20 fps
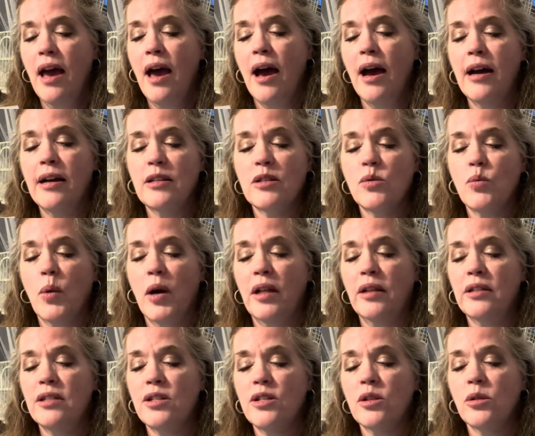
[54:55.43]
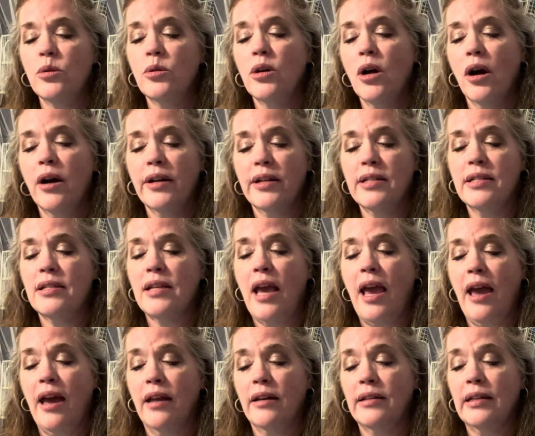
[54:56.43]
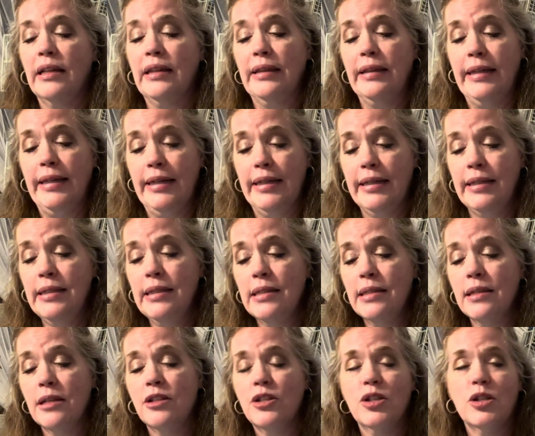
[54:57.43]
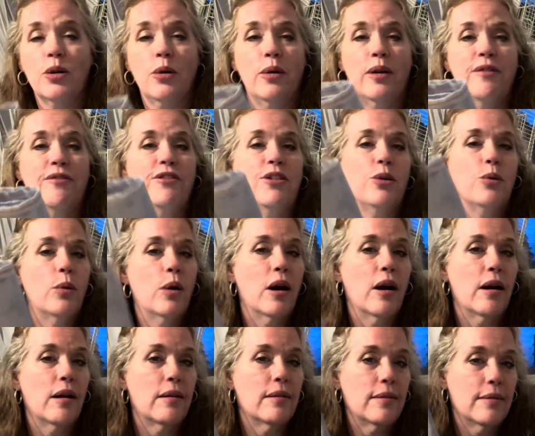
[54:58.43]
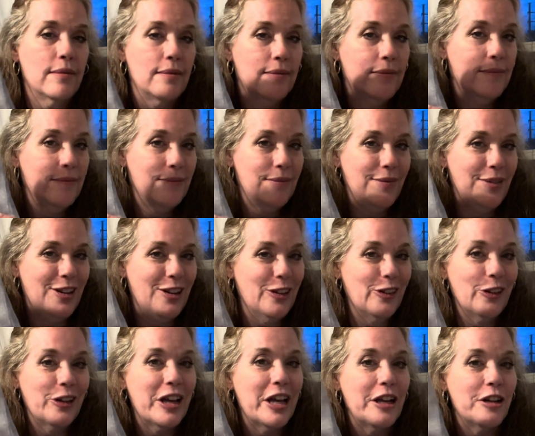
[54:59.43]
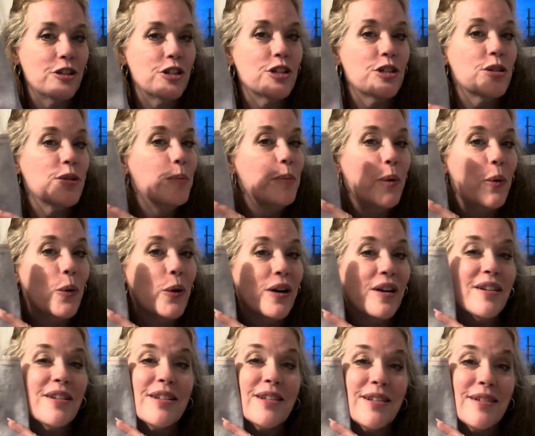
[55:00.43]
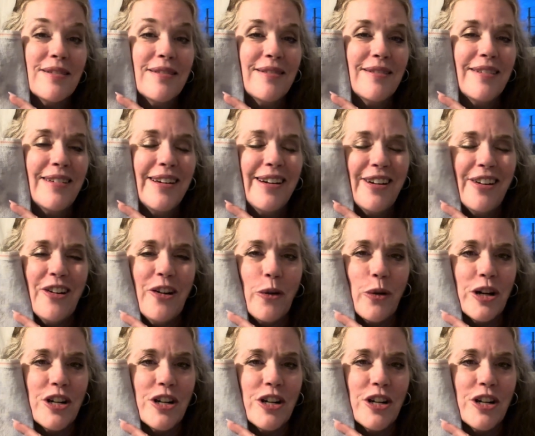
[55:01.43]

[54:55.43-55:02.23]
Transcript: as well as Luganas and linens. So if you are looking to support or